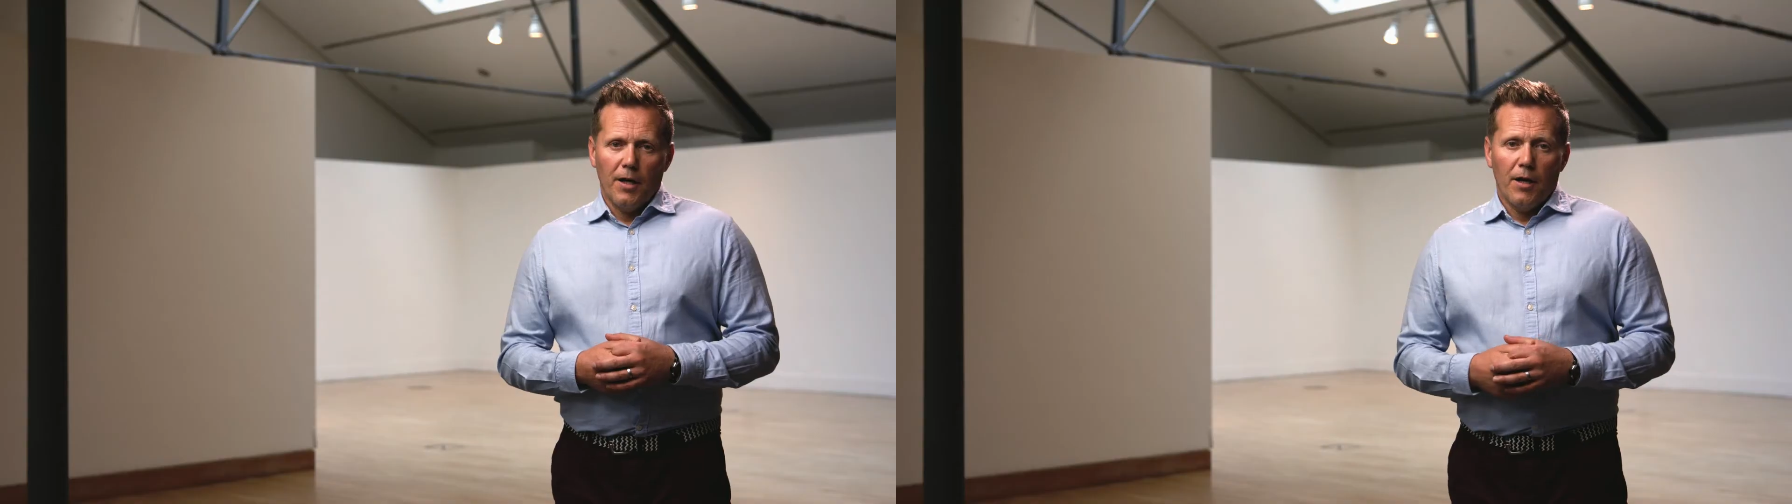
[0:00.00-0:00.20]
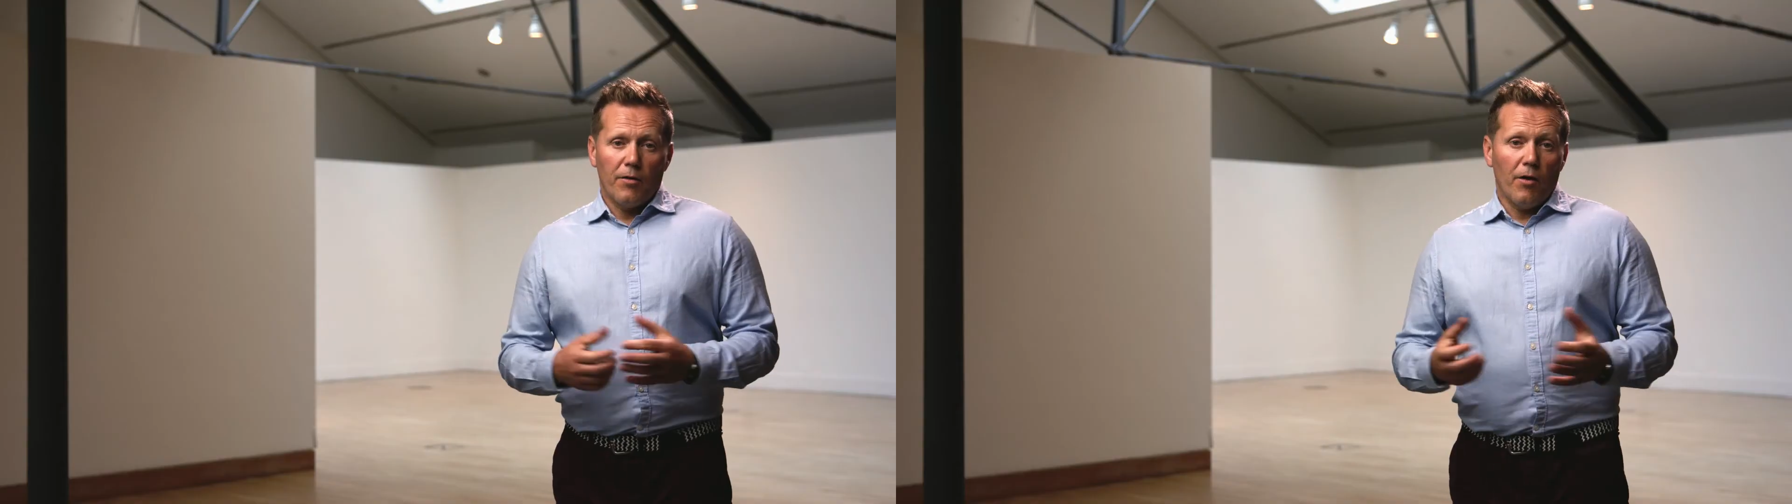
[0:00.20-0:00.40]

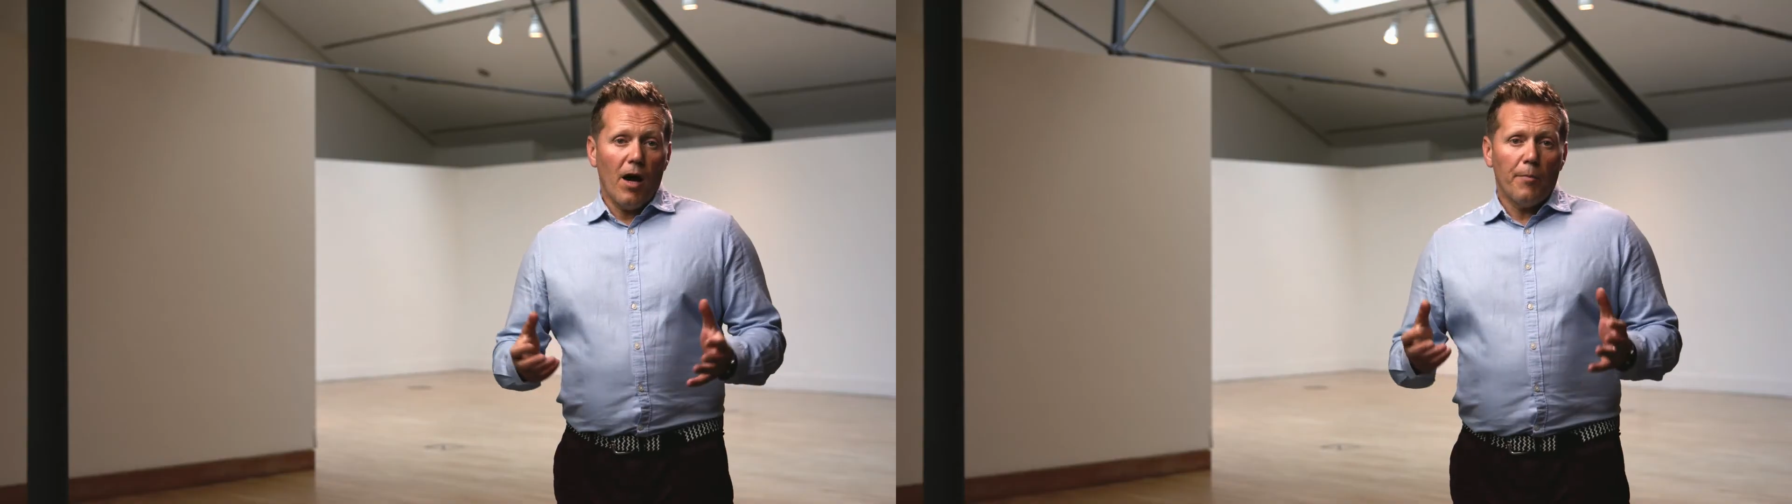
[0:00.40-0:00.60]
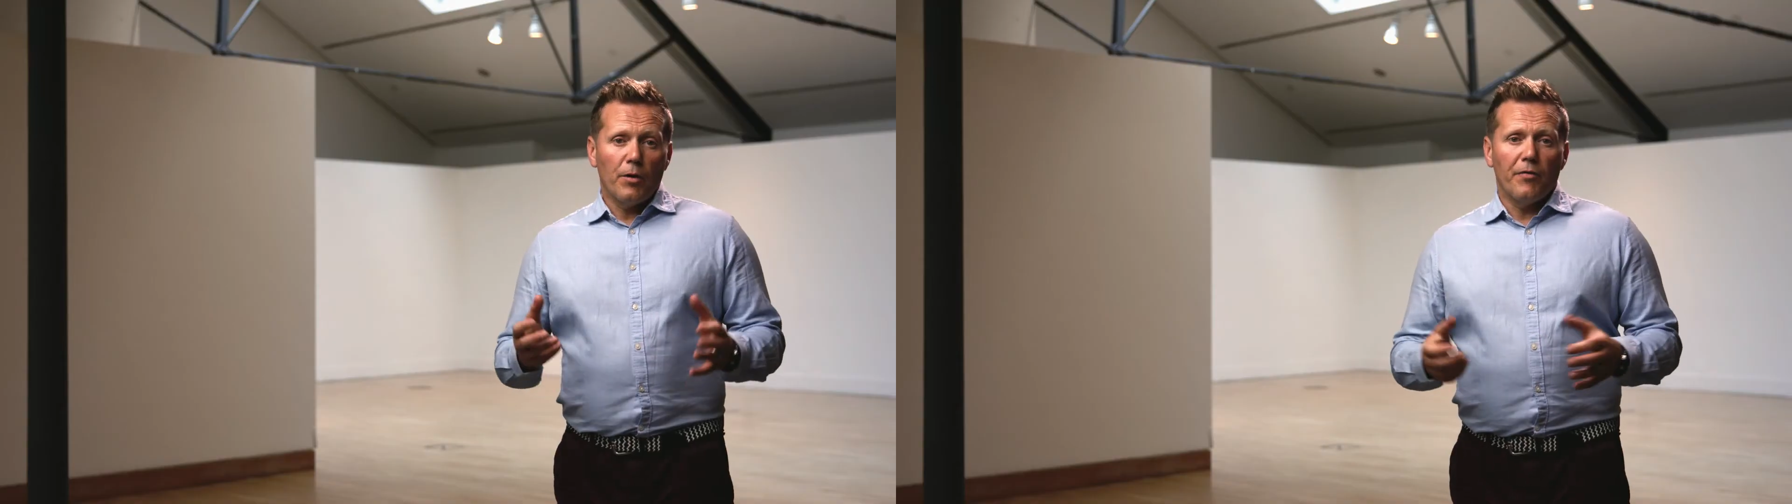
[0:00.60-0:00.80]
There are
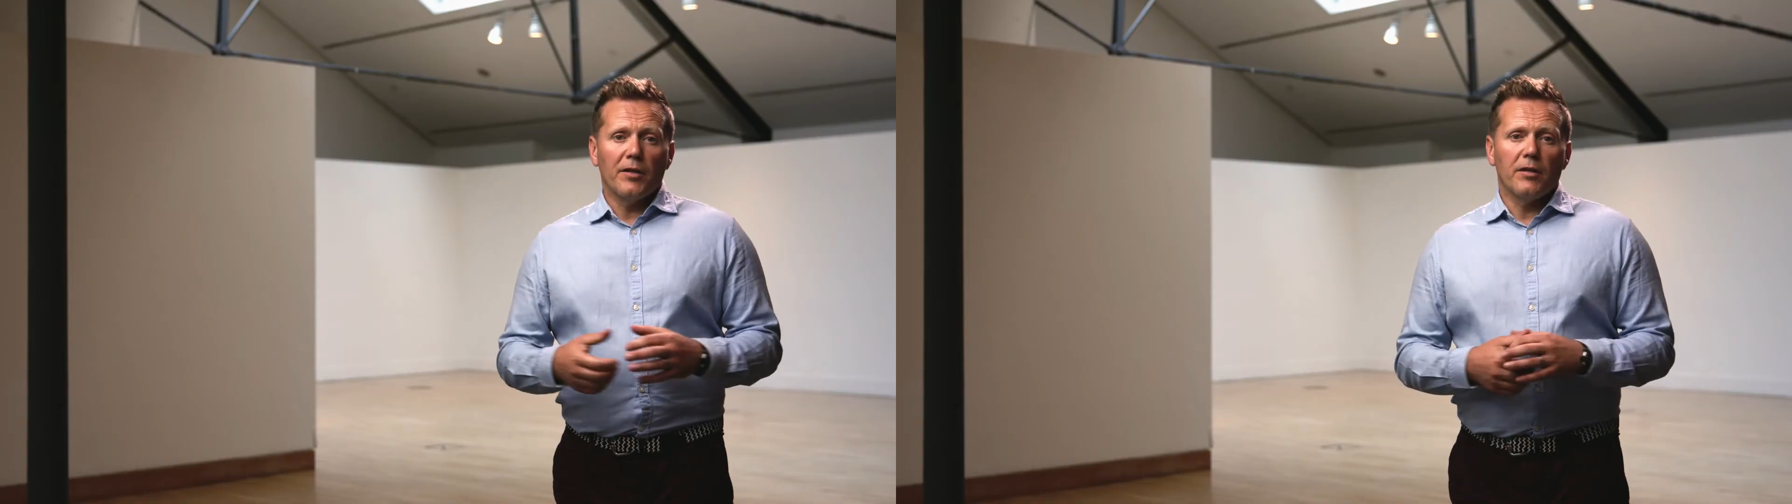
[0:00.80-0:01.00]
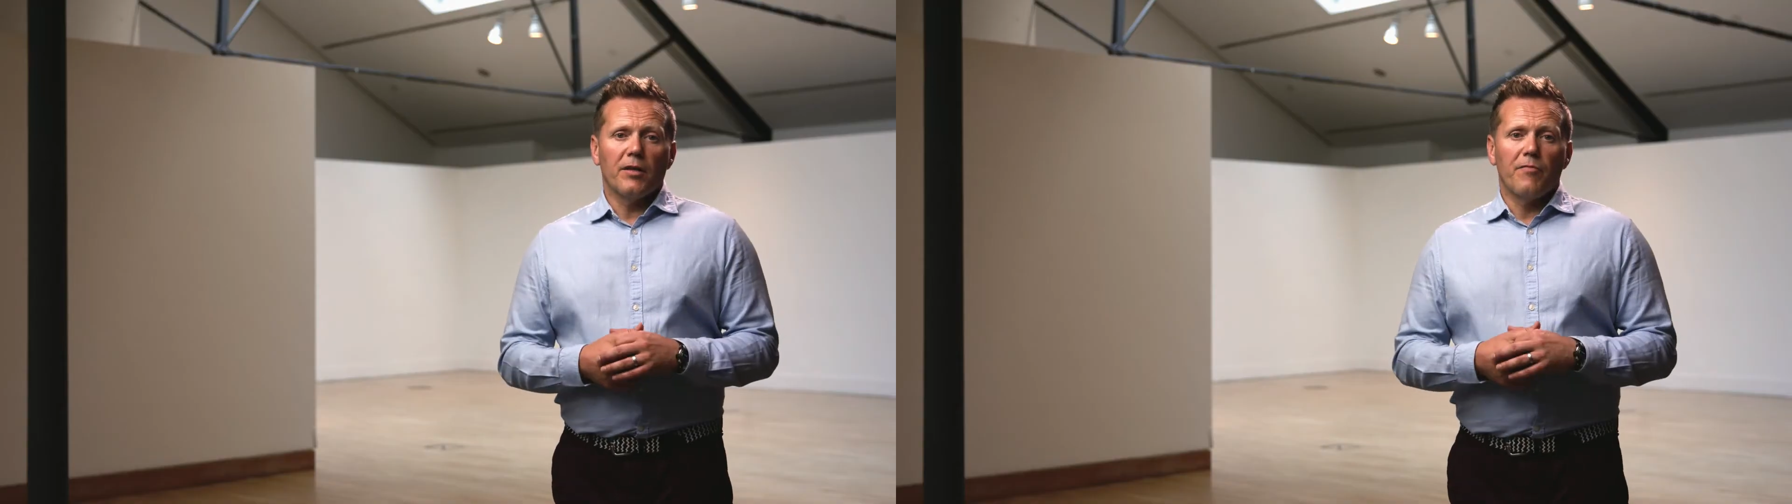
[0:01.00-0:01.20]

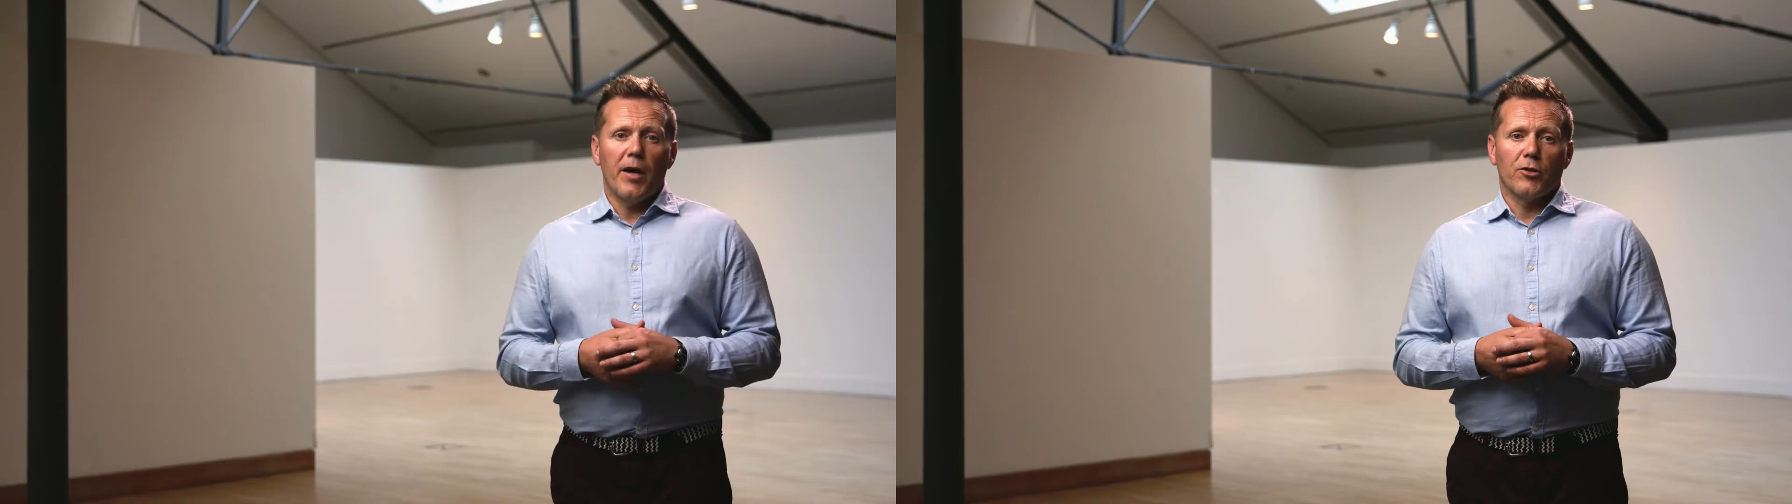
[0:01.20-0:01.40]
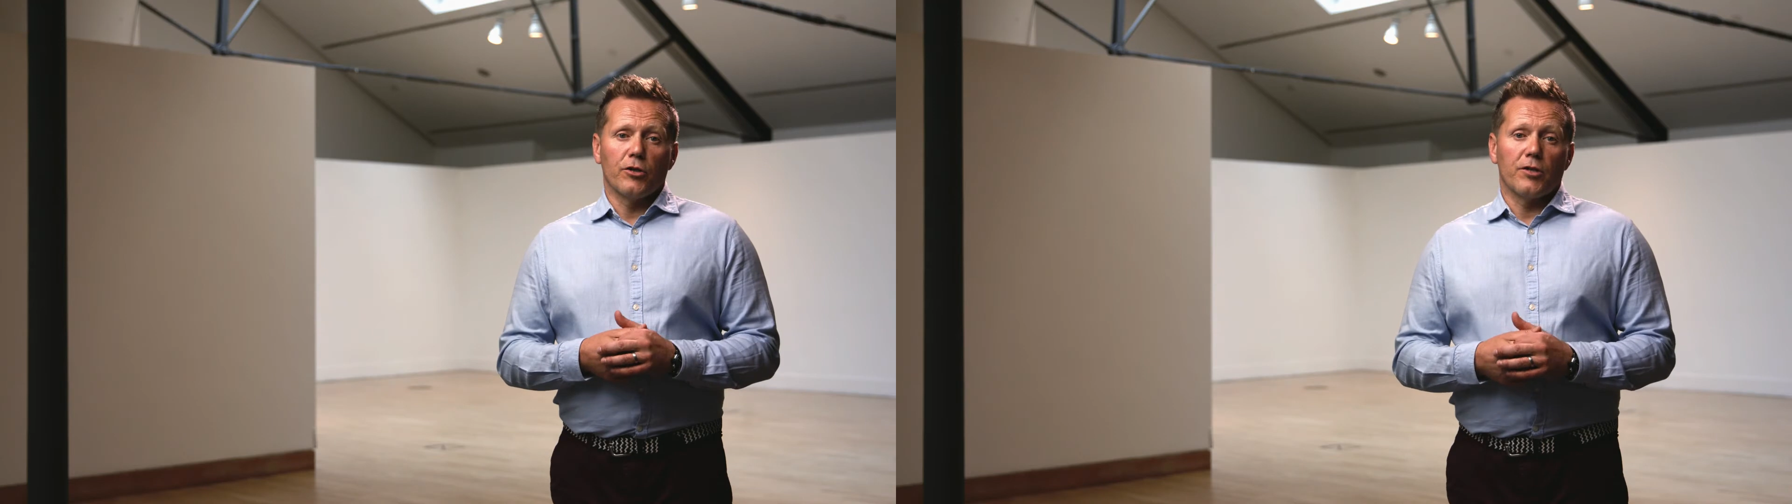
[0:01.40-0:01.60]
preventative
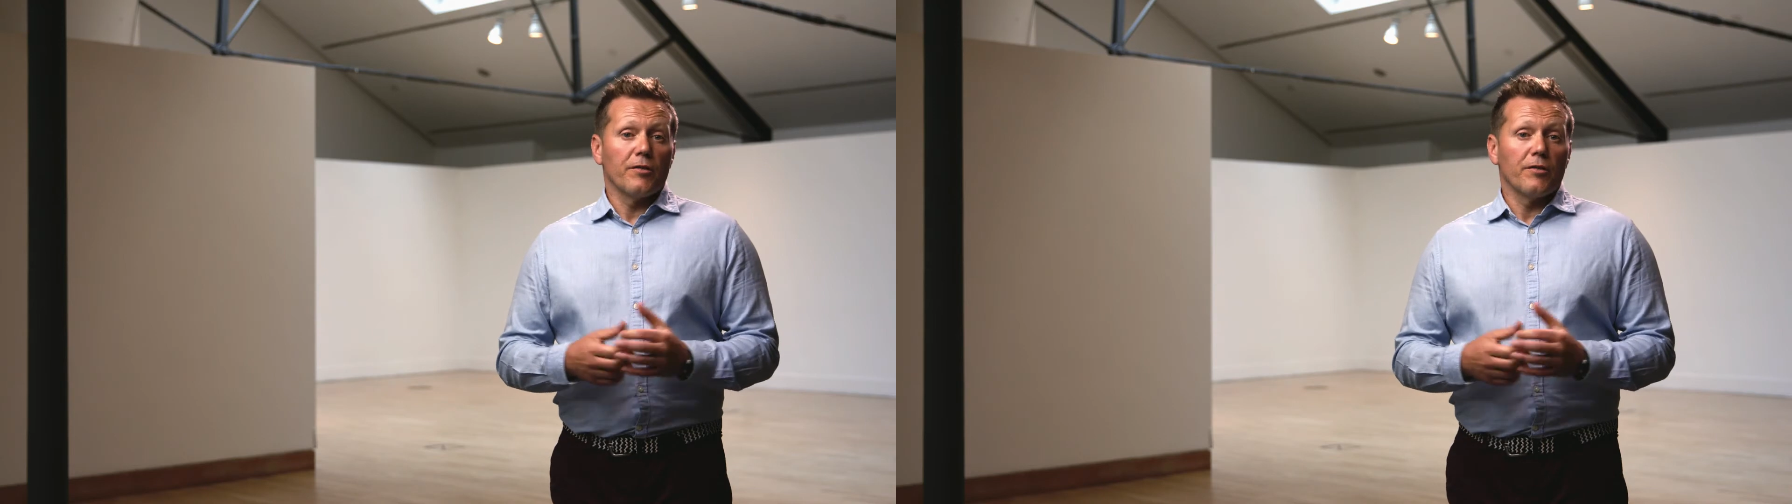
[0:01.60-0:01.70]
measures